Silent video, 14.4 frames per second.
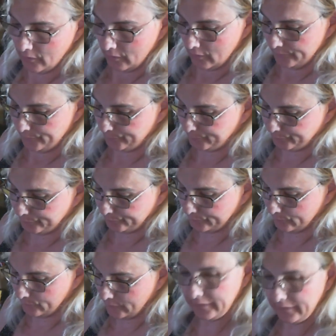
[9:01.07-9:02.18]
I think this one
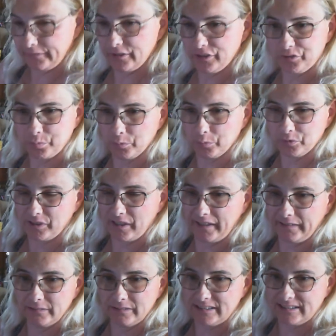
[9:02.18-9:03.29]
was like
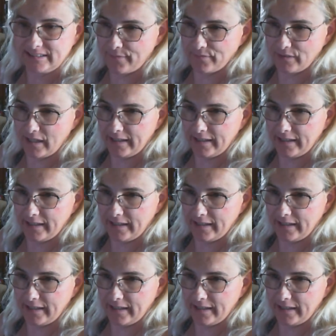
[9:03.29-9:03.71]
$7.99,